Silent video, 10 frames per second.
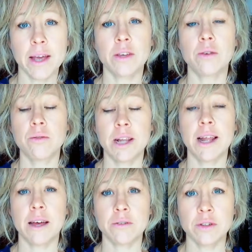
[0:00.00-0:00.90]
You really have
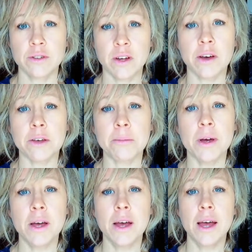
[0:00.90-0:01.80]
the time.
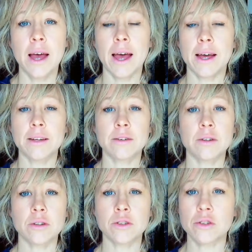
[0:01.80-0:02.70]
And
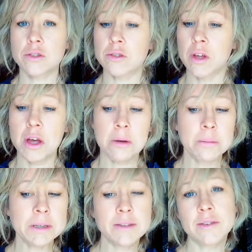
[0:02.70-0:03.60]
just be
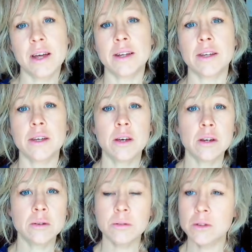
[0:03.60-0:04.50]
steady,
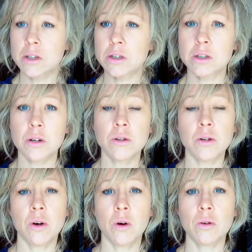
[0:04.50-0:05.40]
go your
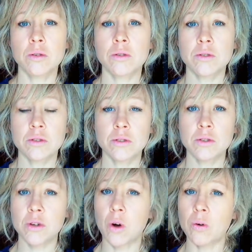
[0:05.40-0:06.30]
own
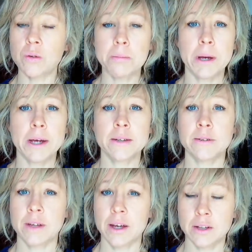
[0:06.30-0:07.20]
pace,
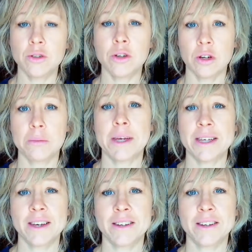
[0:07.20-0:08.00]
and you're gonna make it.